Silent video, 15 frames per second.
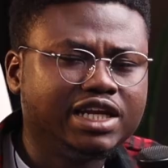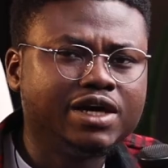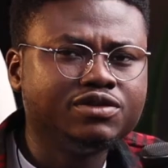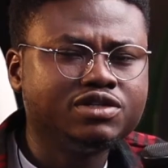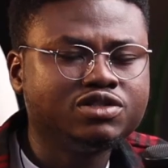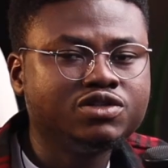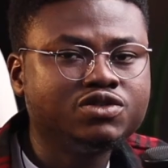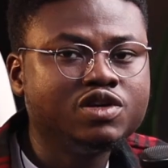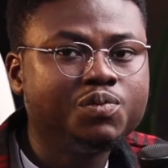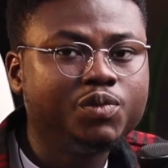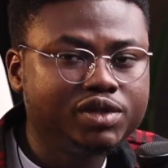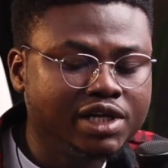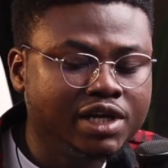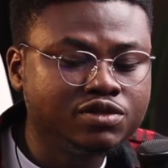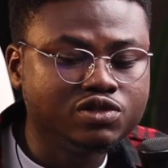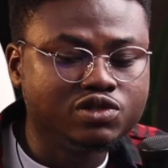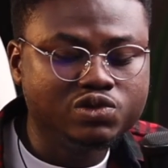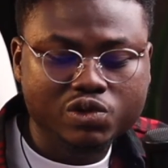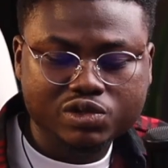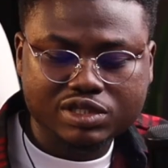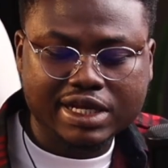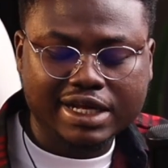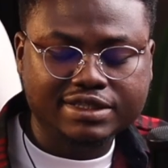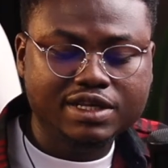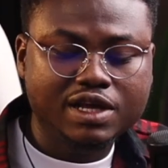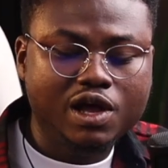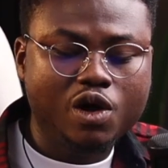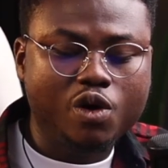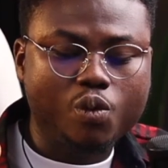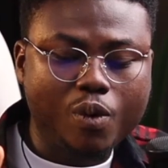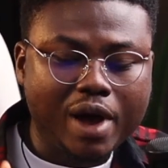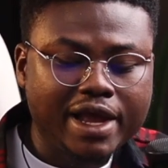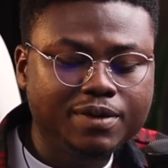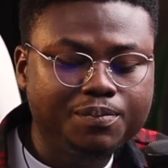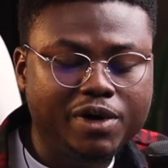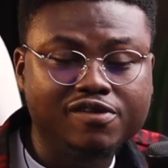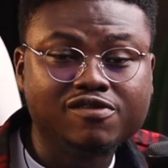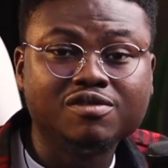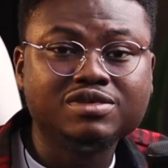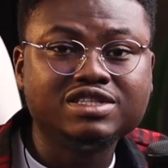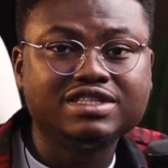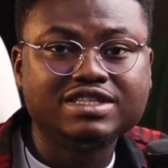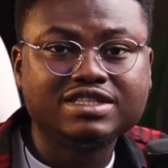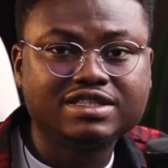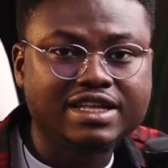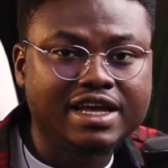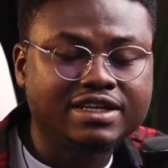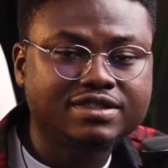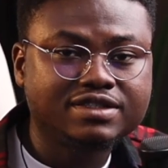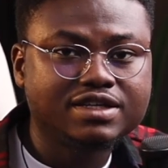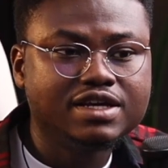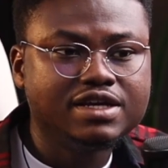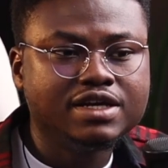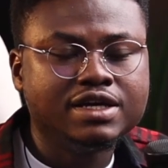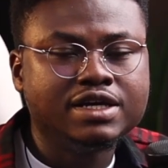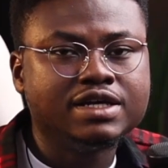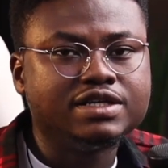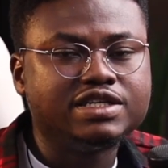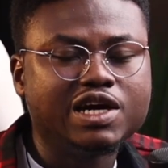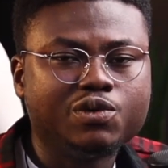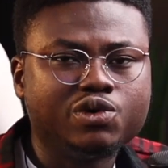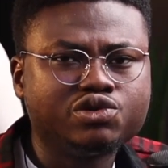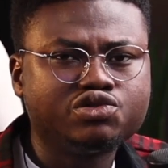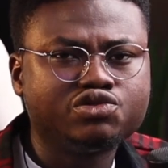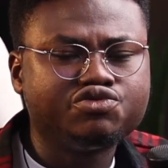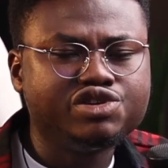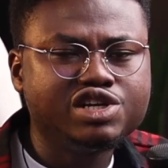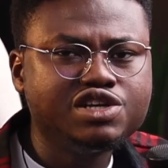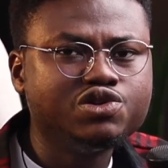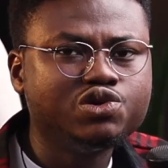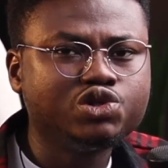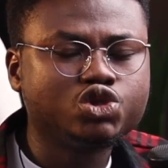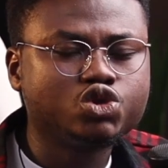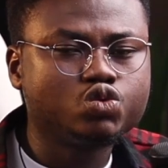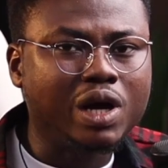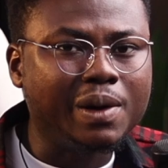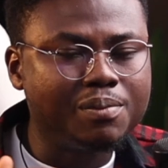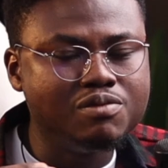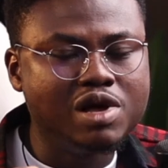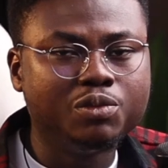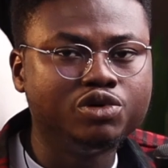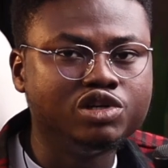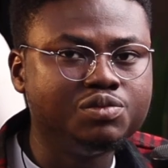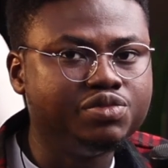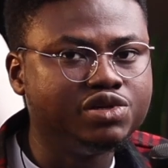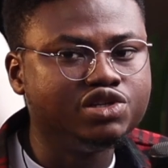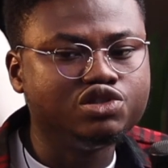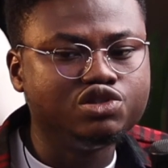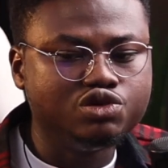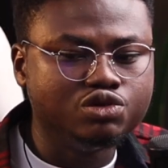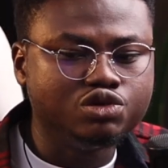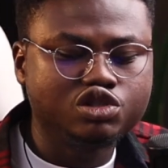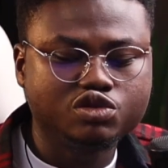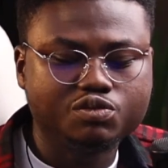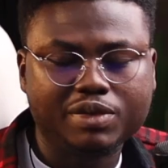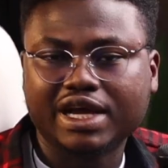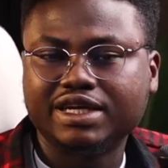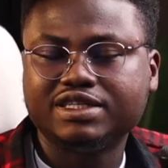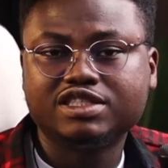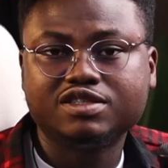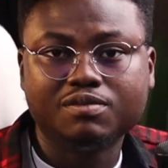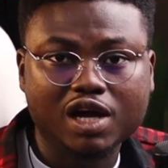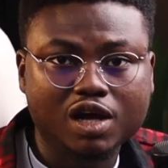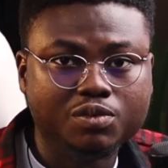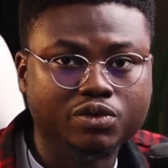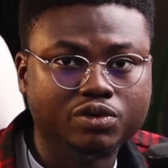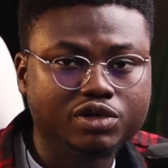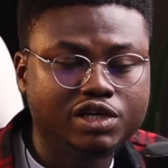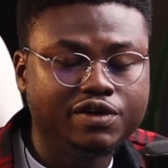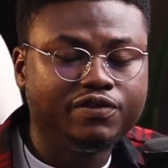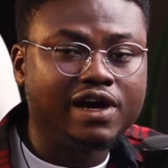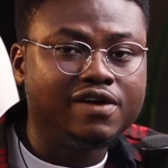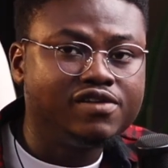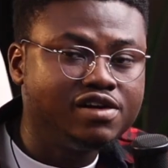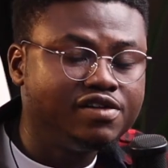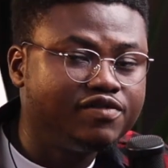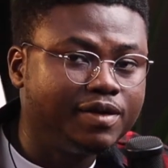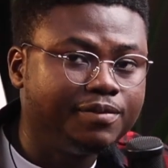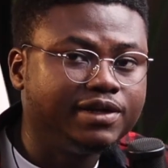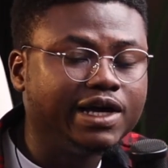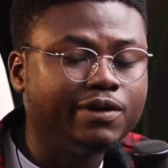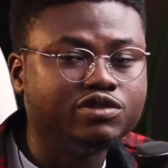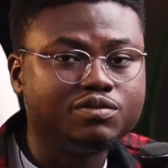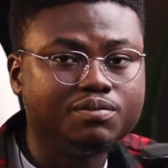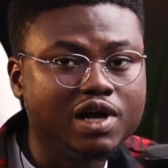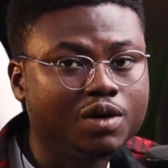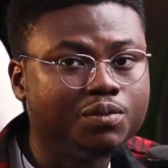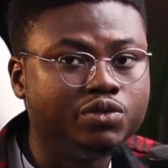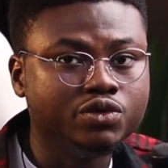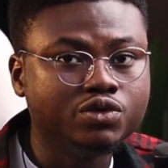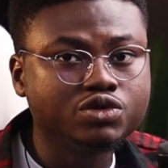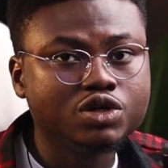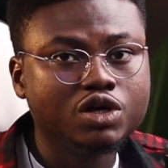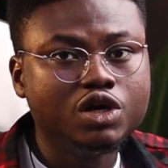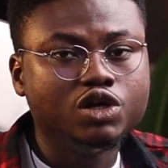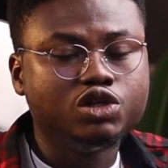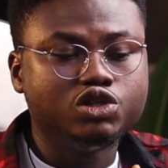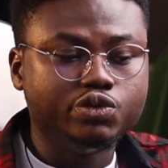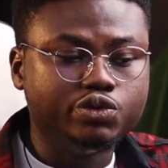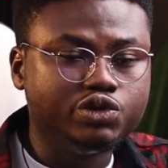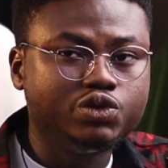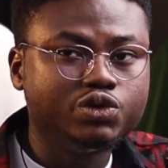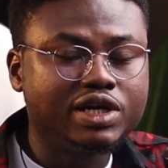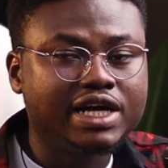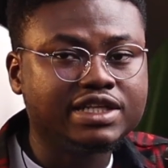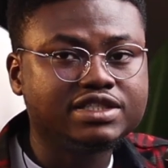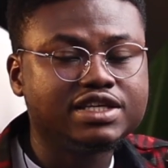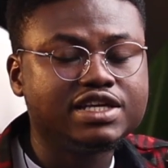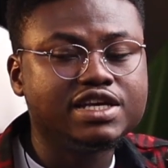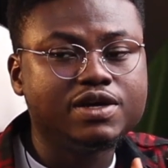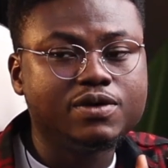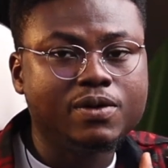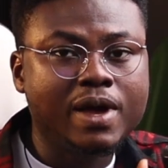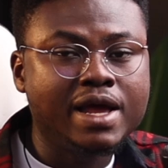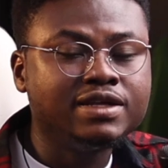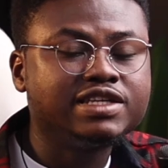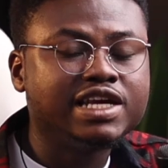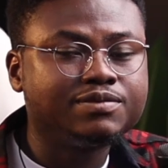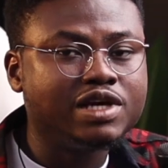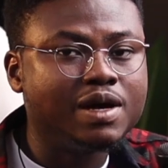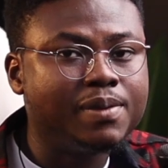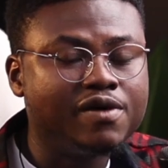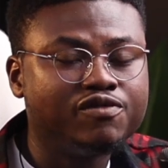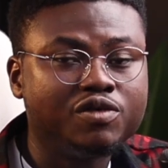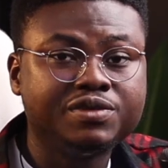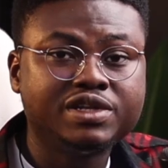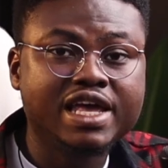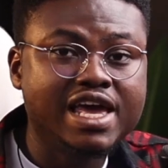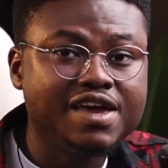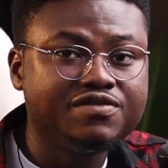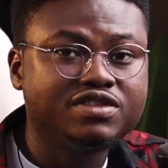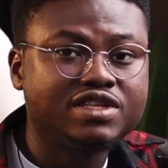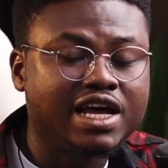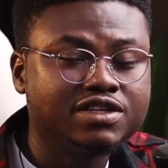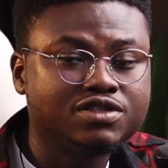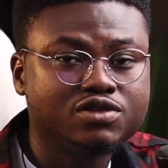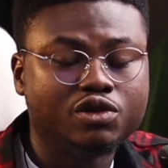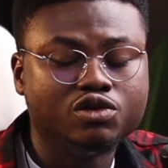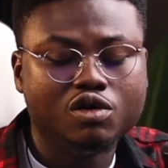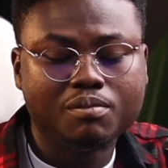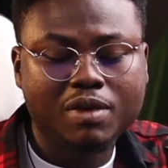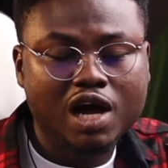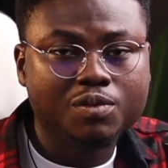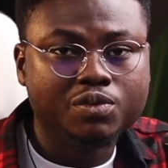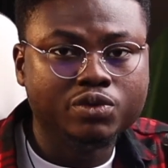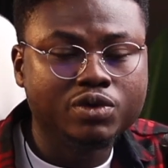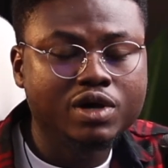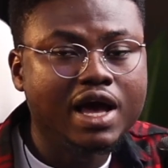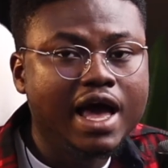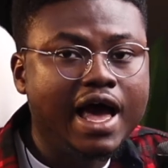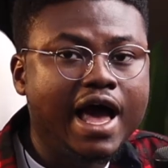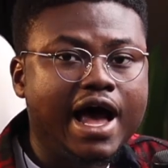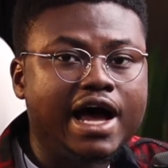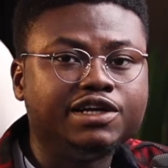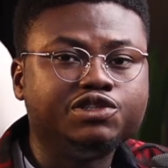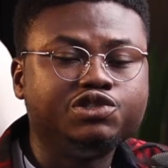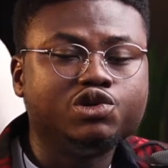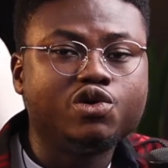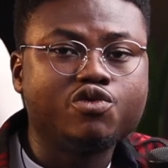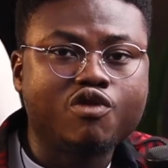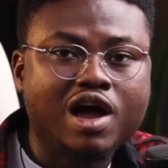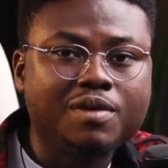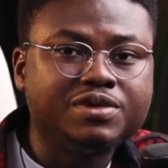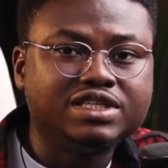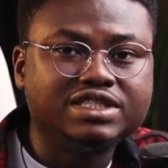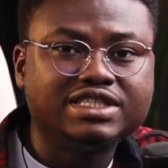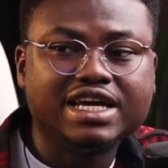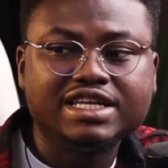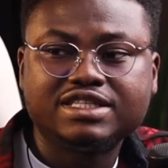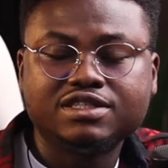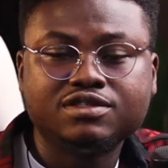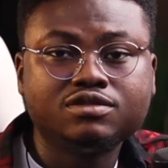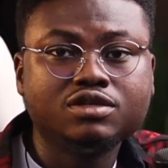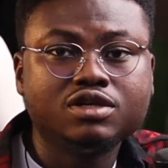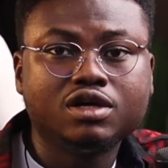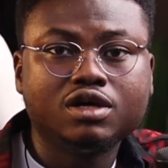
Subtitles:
Now, it is also important to note that while performing this test, there was really no swap memory being used by this MacBook. If you are very familiar with MacBooks, you would know that anytime you are performing heavy tasks on your MacBook and your RAM is getting